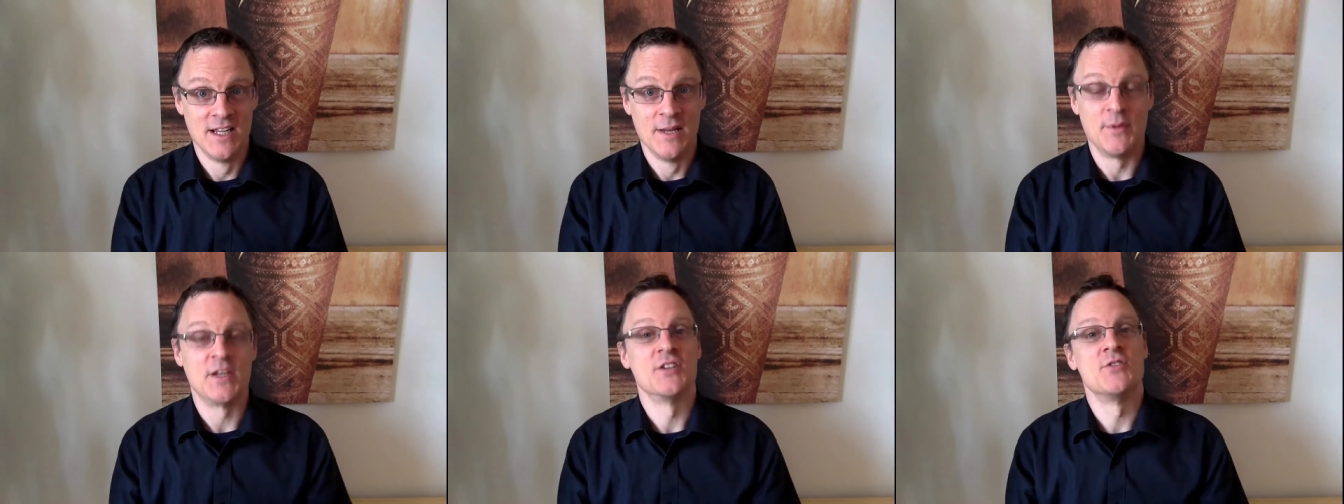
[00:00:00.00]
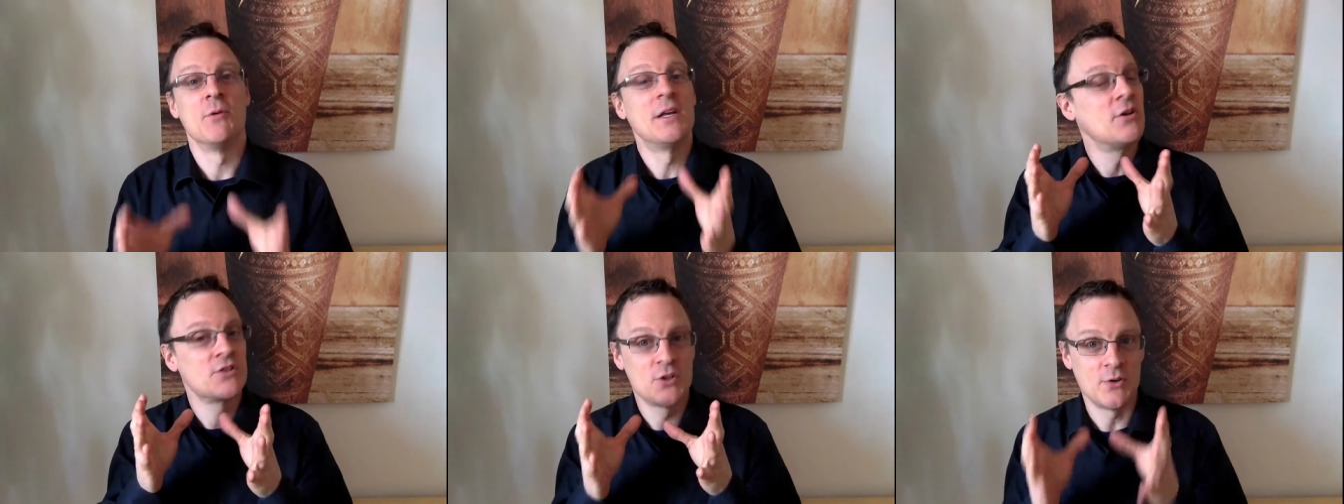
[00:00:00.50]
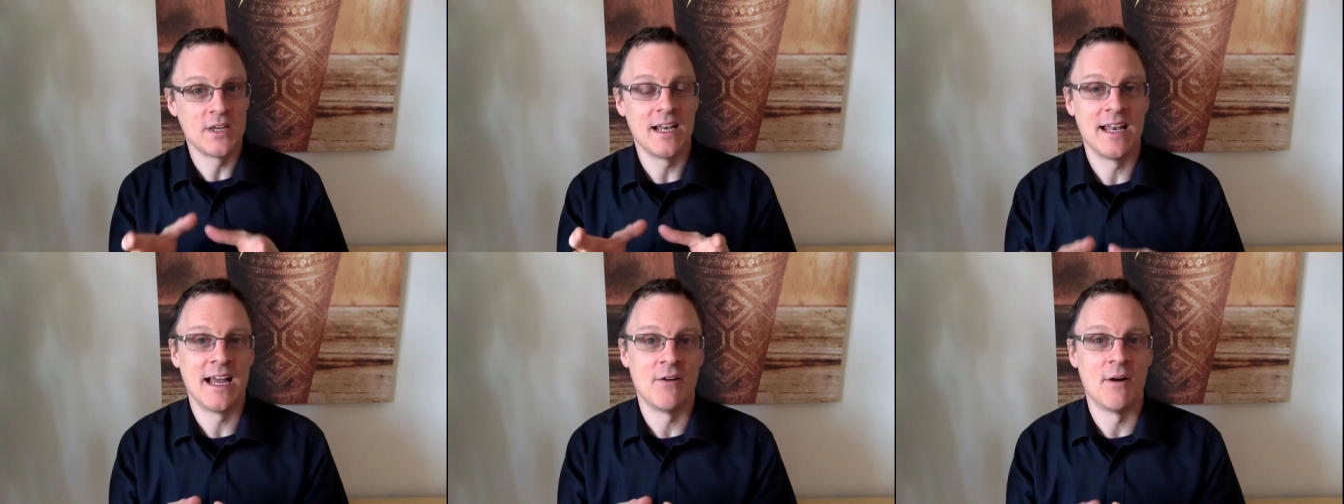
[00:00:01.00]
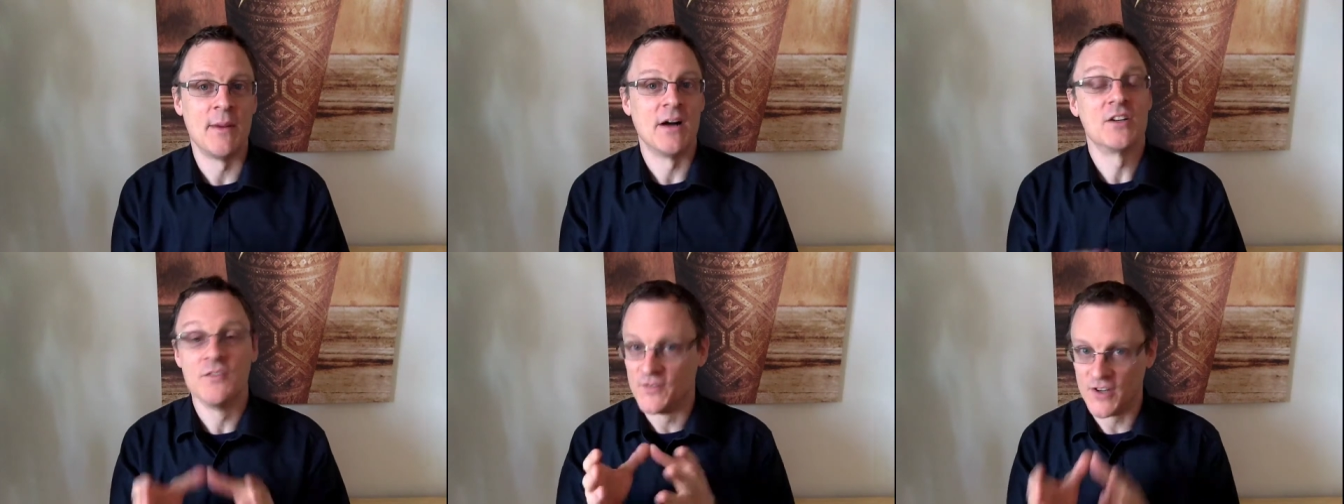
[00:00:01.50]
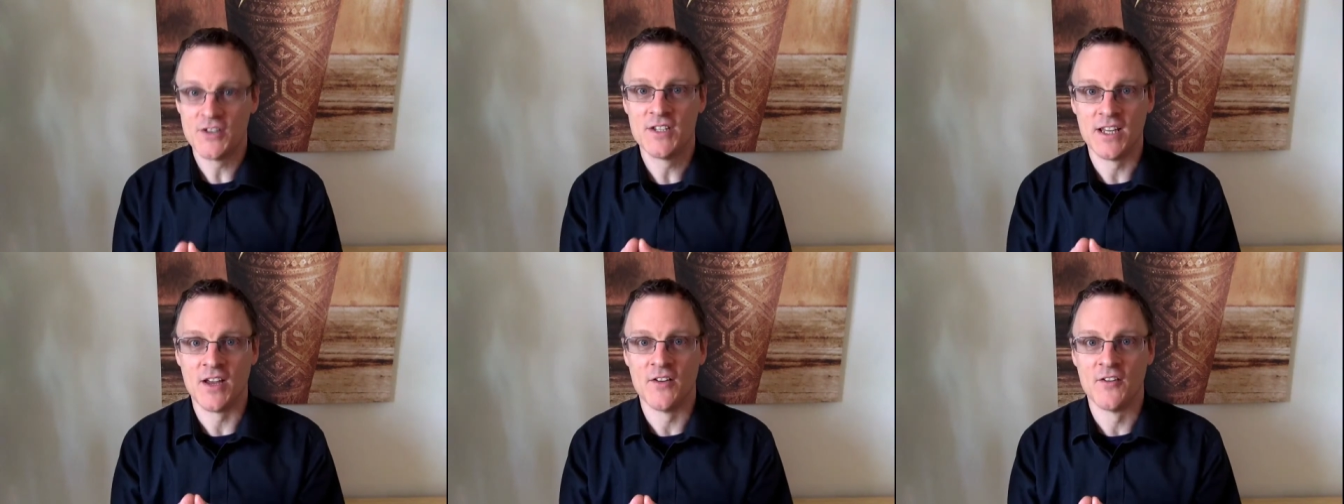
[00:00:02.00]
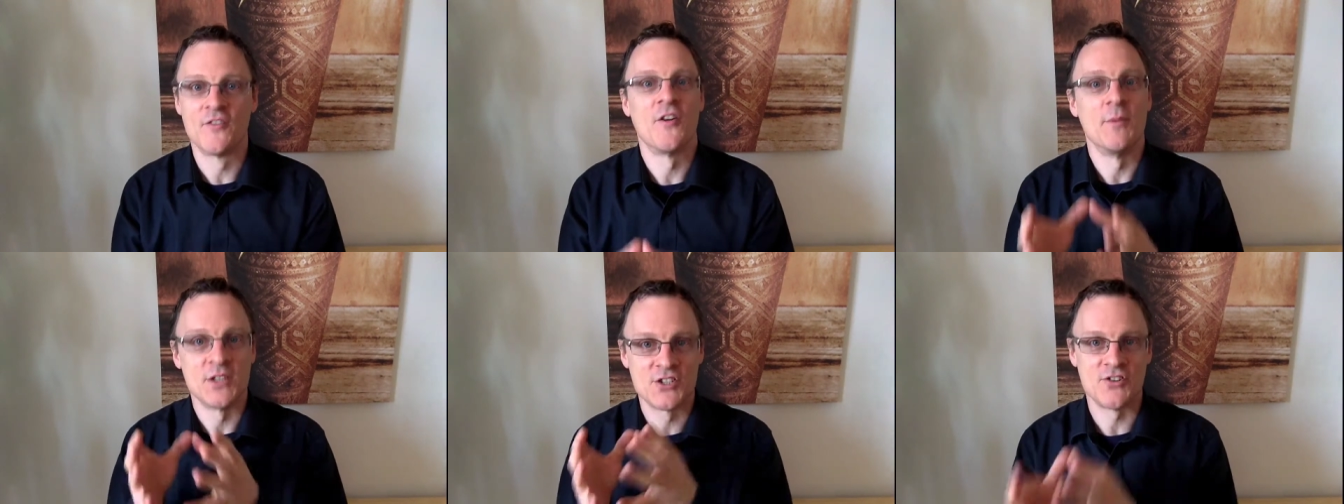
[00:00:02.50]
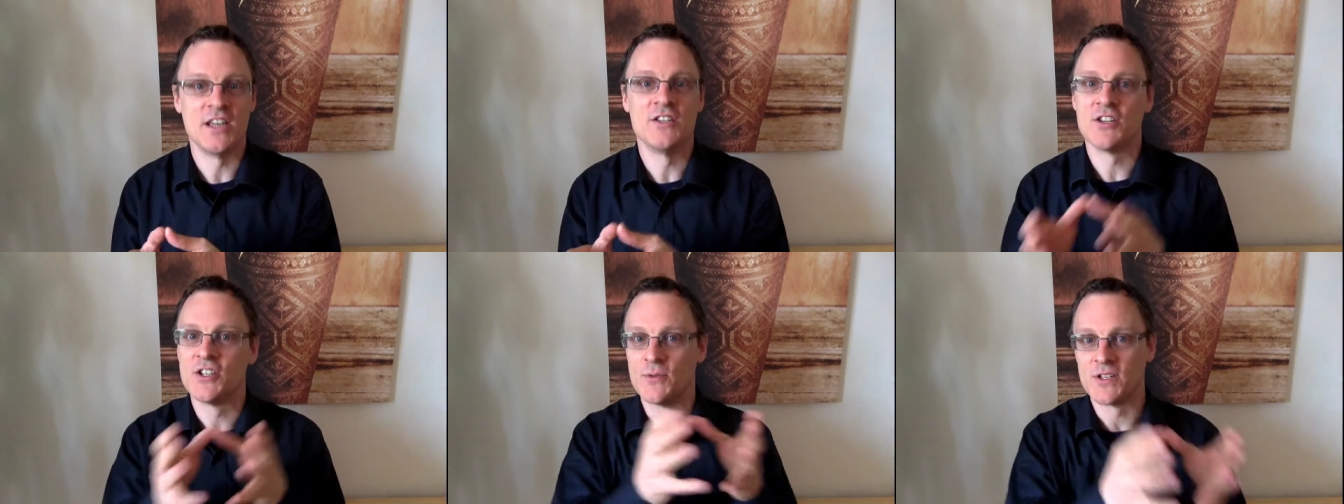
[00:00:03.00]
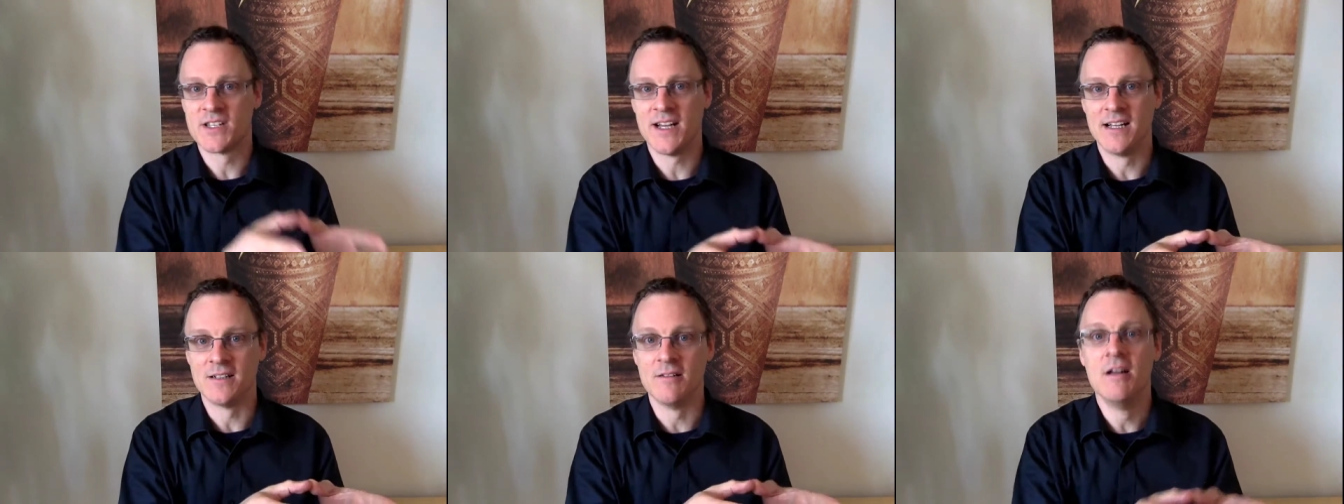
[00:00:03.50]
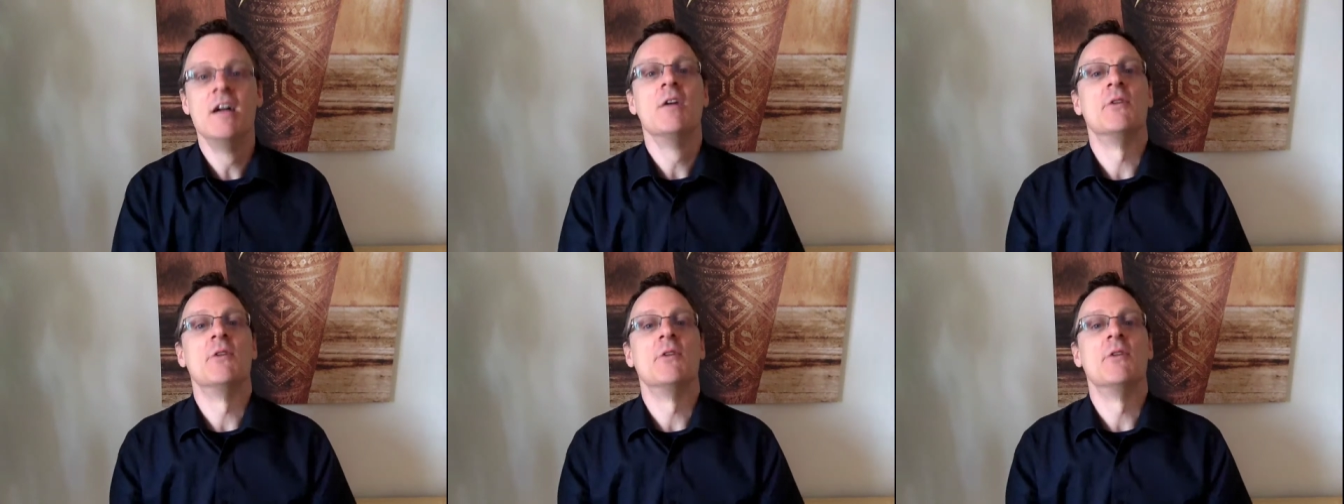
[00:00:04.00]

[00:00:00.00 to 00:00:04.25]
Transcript: Because you are not talking now about converting from a stranger to a sale,